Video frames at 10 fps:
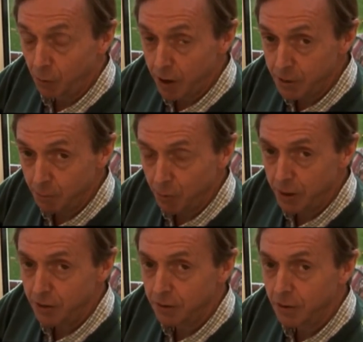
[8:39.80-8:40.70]
Great
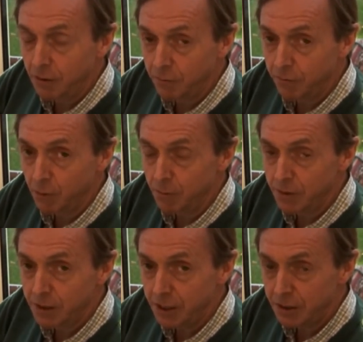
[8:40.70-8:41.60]
Britain
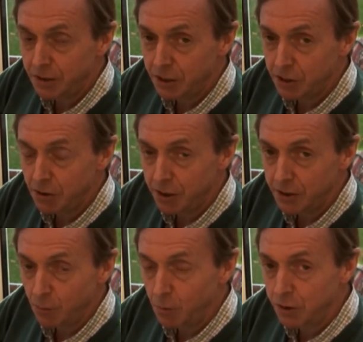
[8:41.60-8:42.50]
from the
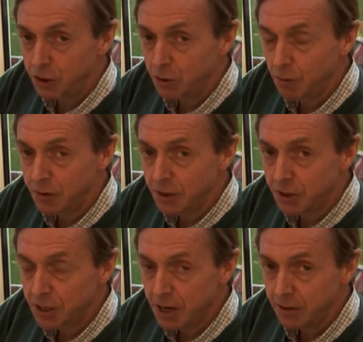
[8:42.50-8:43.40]
inside. Now, once you
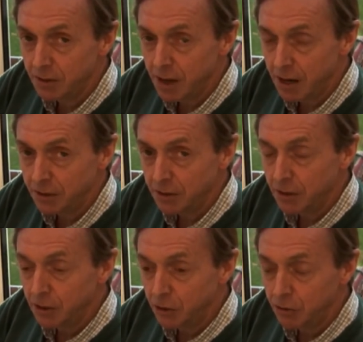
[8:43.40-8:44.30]
understand that,
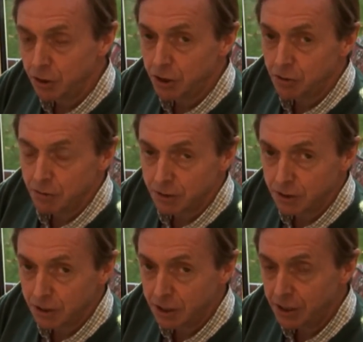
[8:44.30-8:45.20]
you start
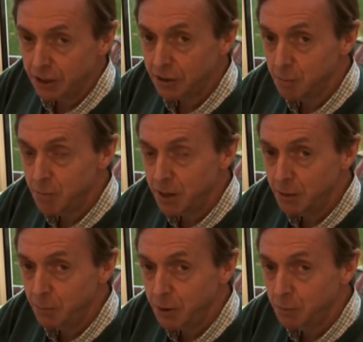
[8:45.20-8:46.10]
to see it, and
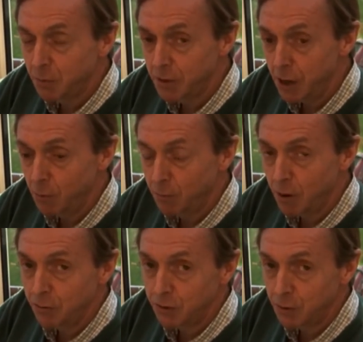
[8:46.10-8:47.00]
many people now
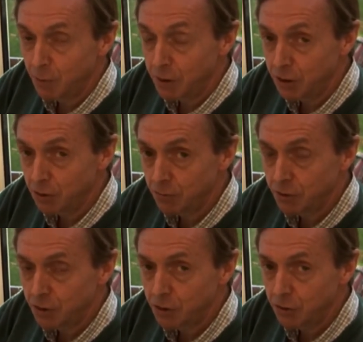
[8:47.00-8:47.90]
approach the British
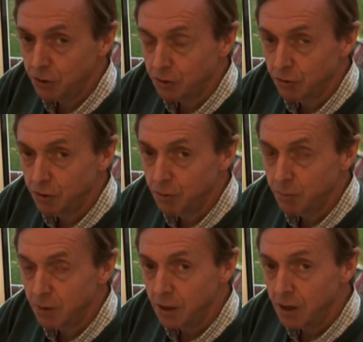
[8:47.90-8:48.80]
Constitution
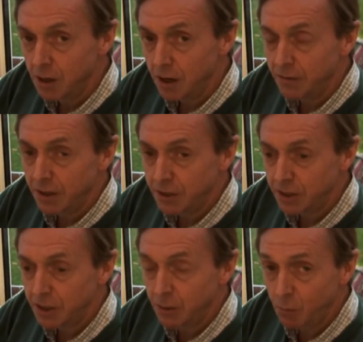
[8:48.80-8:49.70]
Group and they
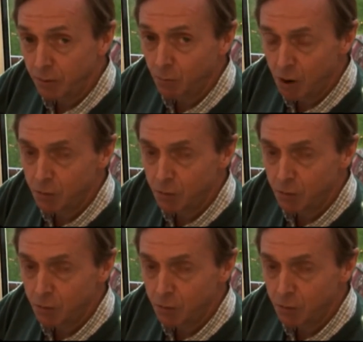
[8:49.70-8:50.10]
say, we've